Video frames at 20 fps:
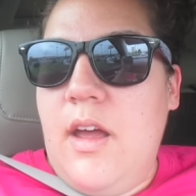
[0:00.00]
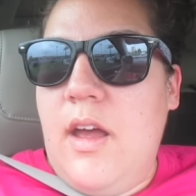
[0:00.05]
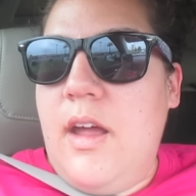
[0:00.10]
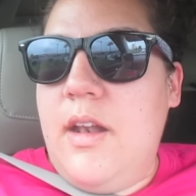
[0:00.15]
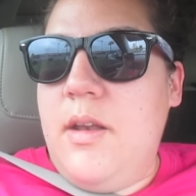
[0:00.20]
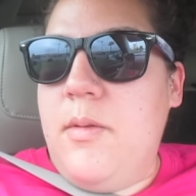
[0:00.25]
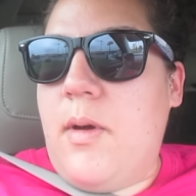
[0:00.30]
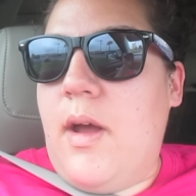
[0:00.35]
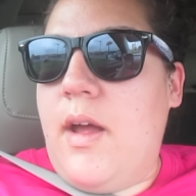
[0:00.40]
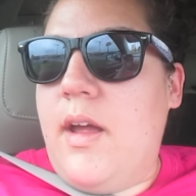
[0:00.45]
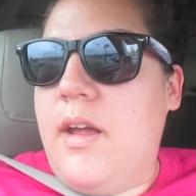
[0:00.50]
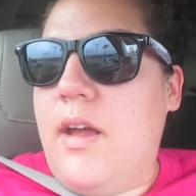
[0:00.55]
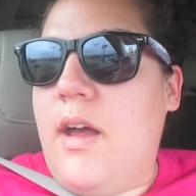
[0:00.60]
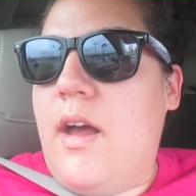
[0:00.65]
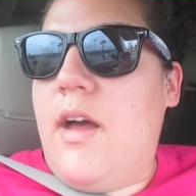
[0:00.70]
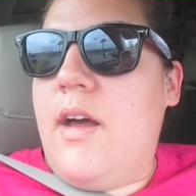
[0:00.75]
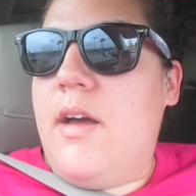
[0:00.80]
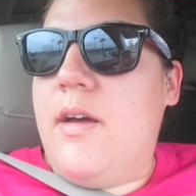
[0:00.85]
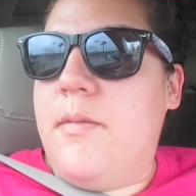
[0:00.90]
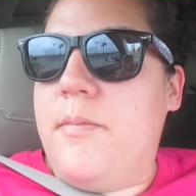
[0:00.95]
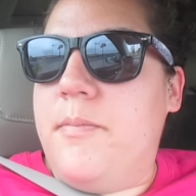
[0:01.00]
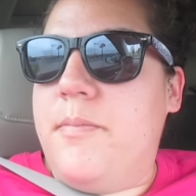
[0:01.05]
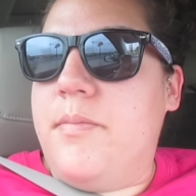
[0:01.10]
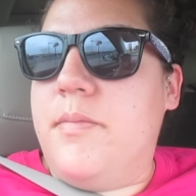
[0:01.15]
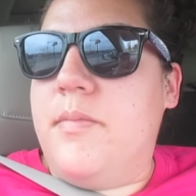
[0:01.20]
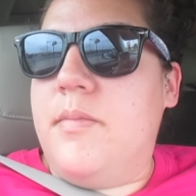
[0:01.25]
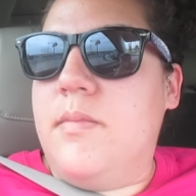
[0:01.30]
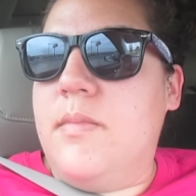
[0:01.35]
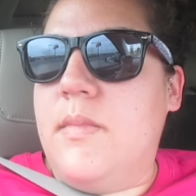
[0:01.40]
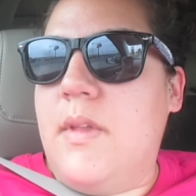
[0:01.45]
anyway,
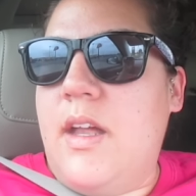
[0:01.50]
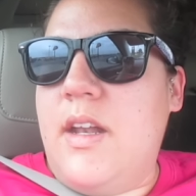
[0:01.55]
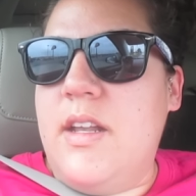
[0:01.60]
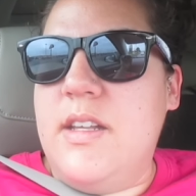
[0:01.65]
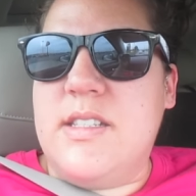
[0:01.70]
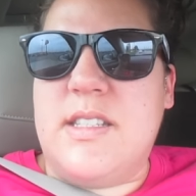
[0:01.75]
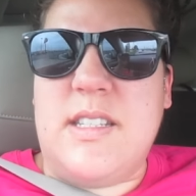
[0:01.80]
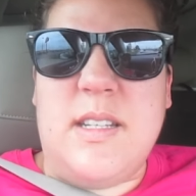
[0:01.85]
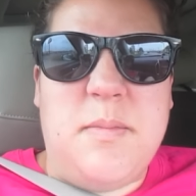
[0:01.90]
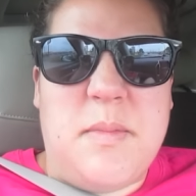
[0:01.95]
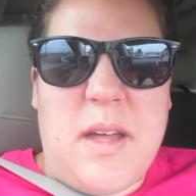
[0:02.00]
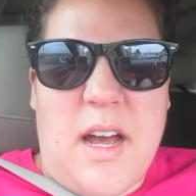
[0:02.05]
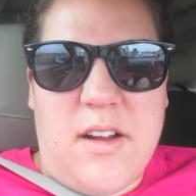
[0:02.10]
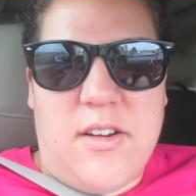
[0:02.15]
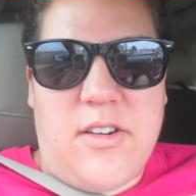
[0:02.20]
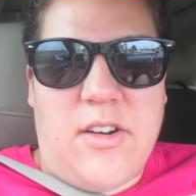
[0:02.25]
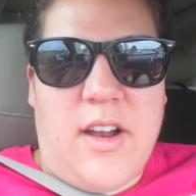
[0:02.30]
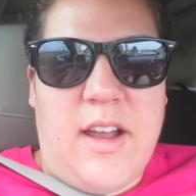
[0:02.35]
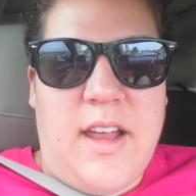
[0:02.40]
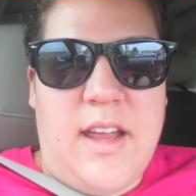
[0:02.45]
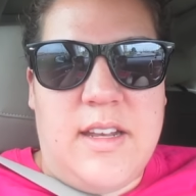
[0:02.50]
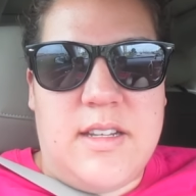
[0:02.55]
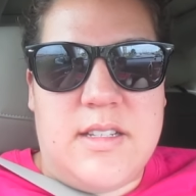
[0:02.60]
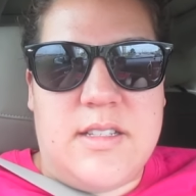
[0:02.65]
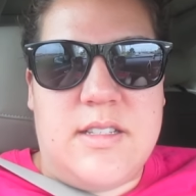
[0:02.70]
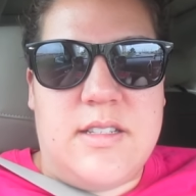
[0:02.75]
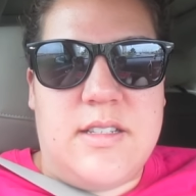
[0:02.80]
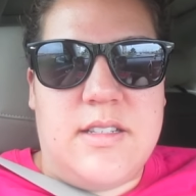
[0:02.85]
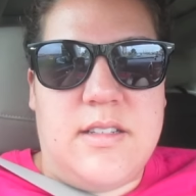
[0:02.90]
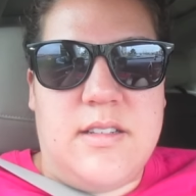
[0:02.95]
um, I didn't sleep that great.
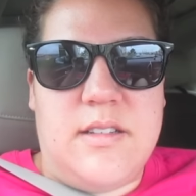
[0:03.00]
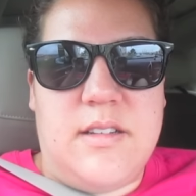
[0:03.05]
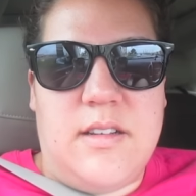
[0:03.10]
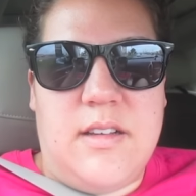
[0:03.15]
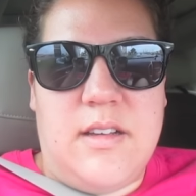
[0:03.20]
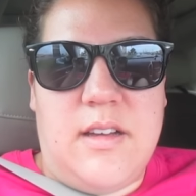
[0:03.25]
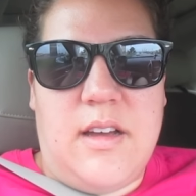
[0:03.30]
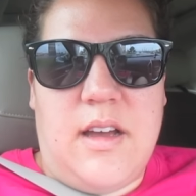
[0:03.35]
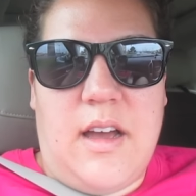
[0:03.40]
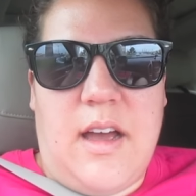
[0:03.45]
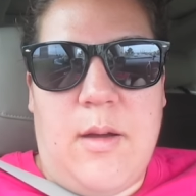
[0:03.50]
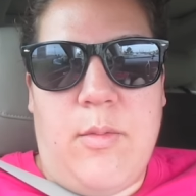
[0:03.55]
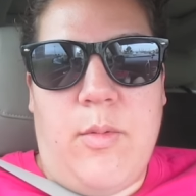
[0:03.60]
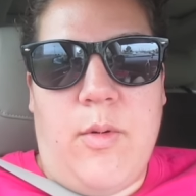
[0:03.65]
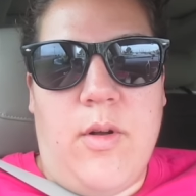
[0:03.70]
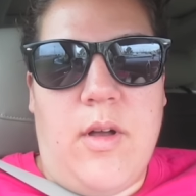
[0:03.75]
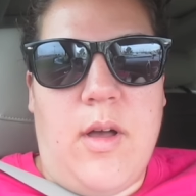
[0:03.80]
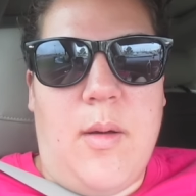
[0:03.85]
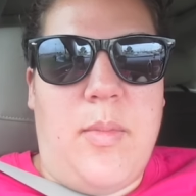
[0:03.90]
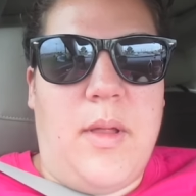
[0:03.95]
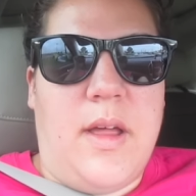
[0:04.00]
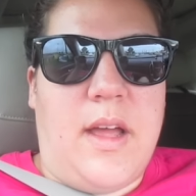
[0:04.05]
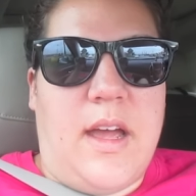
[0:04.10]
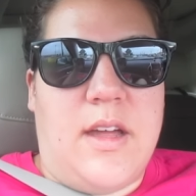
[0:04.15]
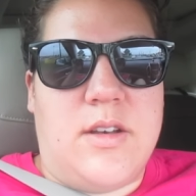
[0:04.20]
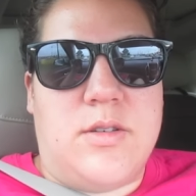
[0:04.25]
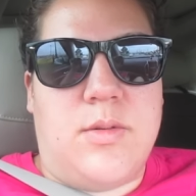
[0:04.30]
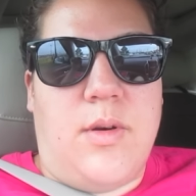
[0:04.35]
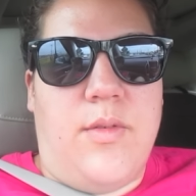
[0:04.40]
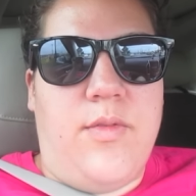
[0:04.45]
I woke up like
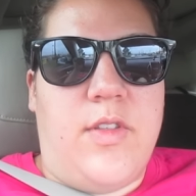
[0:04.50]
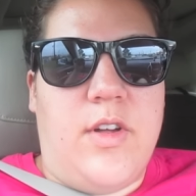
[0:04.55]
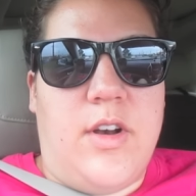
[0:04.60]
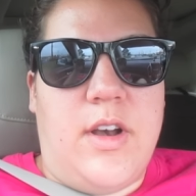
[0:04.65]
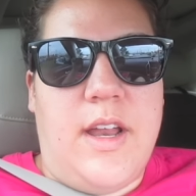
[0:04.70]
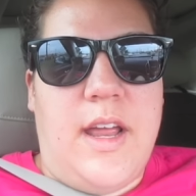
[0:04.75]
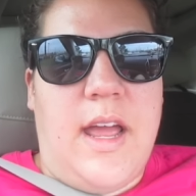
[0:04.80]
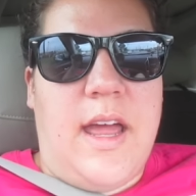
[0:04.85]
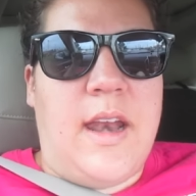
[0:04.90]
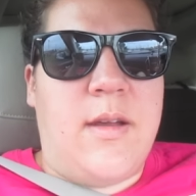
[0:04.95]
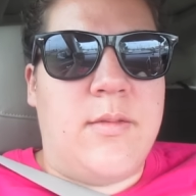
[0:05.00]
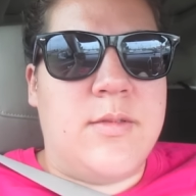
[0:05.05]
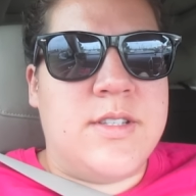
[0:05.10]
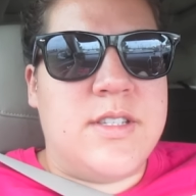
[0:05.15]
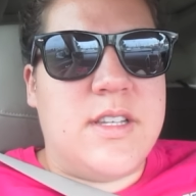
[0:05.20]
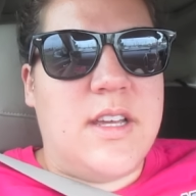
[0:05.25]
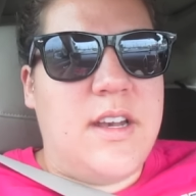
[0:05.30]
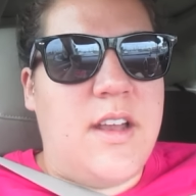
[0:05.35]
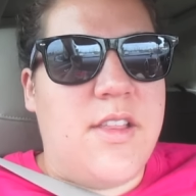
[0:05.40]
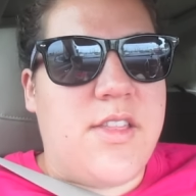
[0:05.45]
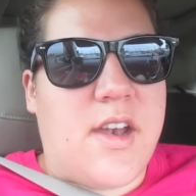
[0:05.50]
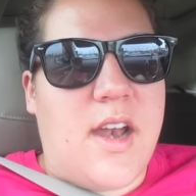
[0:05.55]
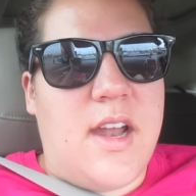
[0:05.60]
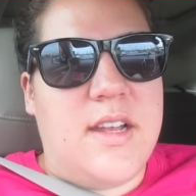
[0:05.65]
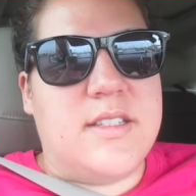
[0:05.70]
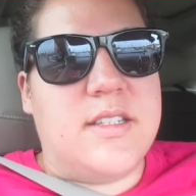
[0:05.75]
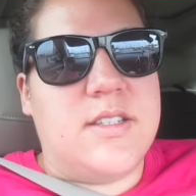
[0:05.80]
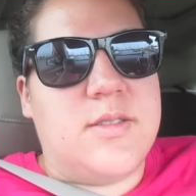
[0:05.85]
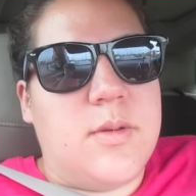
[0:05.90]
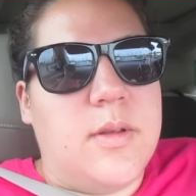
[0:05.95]
at twelve thirty, and I was lying on the
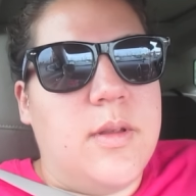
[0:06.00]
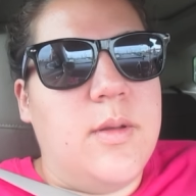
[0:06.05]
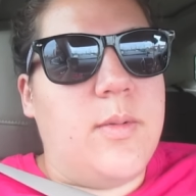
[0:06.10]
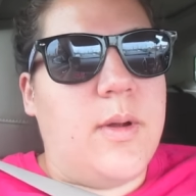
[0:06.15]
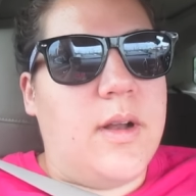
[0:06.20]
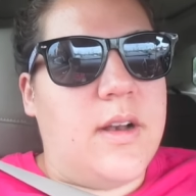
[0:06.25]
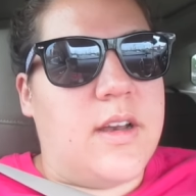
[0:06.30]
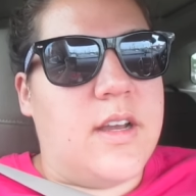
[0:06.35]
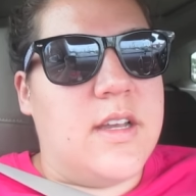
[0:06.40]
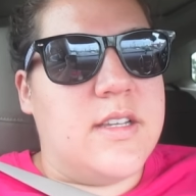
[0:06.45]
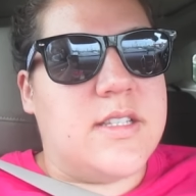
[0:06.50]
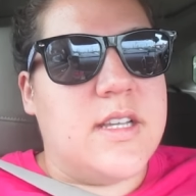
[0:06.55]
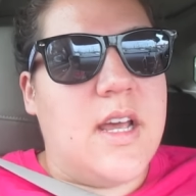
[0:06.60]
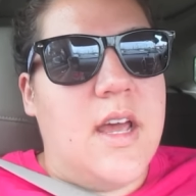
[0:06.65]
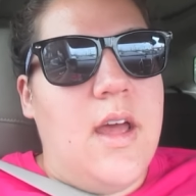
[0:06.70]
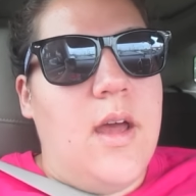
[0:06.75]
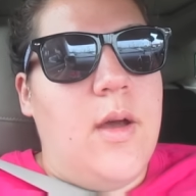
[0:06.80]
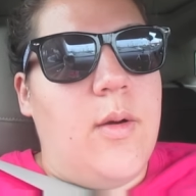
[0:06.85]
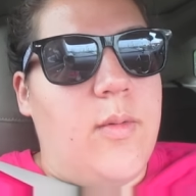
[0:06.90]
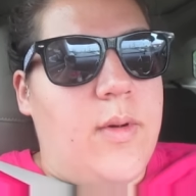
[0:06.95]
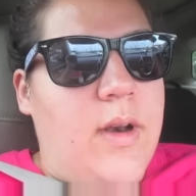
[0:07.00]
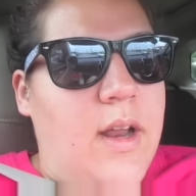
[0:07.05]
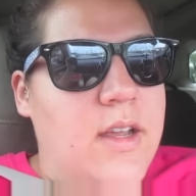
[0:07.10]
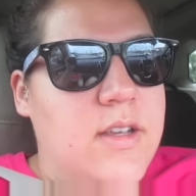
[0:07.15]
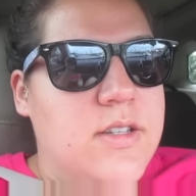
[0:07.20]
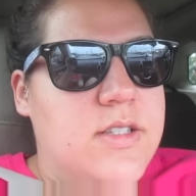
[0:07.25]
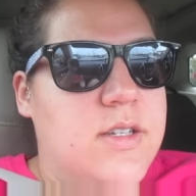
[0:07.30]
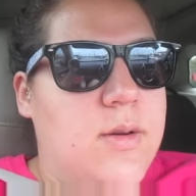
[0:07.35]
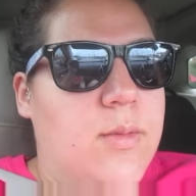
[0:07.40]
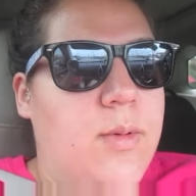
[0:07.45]
desk. It's really weird because when I
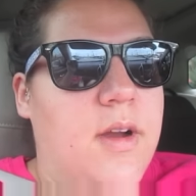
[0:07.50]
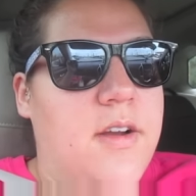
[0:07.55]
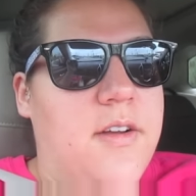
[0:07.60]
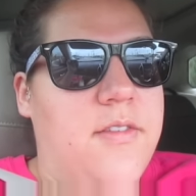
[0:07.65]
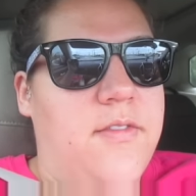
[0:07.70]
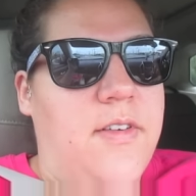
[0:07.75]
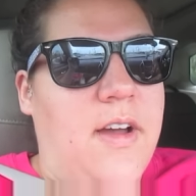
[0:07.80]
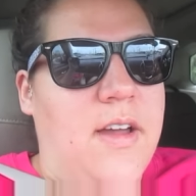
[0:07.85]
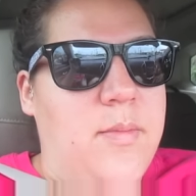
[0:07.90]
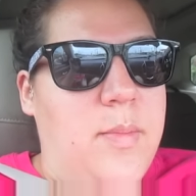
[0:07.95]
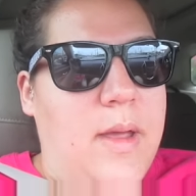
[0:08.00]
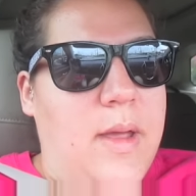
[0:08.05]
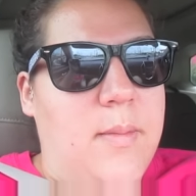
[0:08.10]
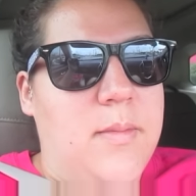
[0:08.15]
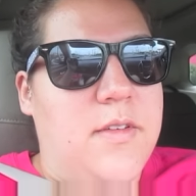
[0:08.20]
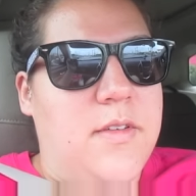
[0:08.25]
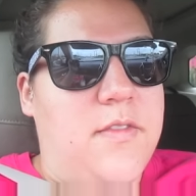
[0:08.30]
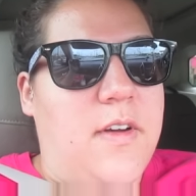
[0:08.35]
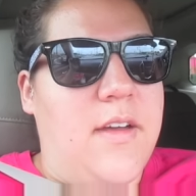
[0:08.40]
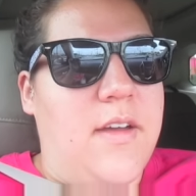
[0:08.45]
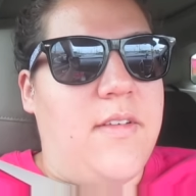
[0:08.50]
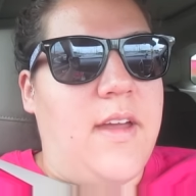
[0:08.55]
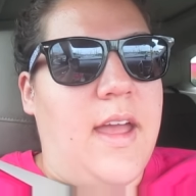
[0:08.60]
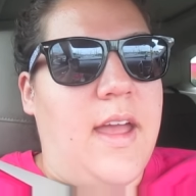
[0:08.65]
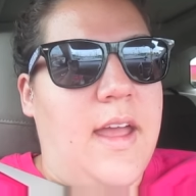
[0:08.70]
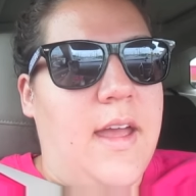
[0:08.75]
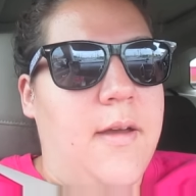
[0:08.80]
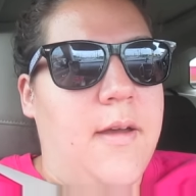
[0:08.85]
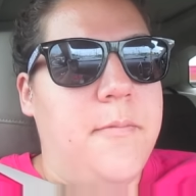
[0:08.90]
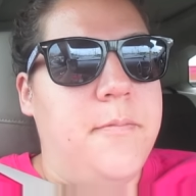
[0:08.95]
used to work five p m to five a
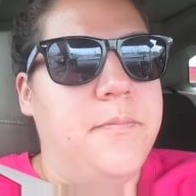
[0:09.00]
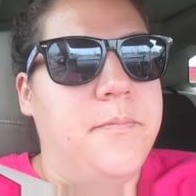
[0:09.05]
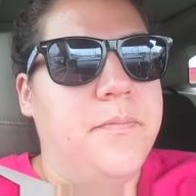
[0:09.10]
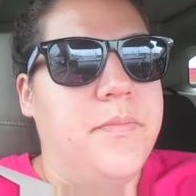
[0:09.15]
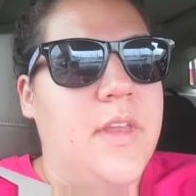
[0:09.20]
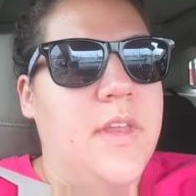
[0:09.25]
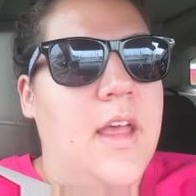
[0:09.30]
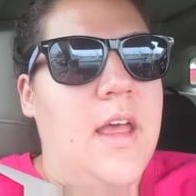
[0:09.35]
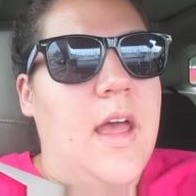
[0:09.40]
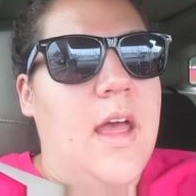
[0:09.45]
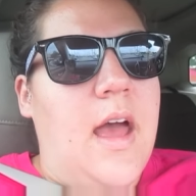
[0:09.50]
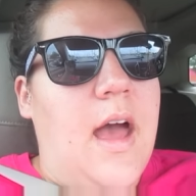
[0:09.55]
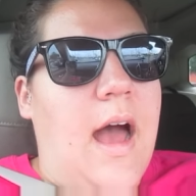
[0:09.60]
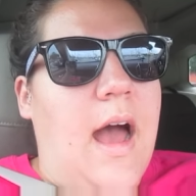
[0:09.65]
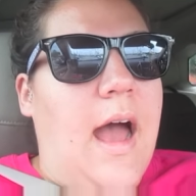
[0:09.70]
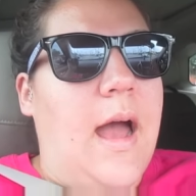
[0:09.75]
m,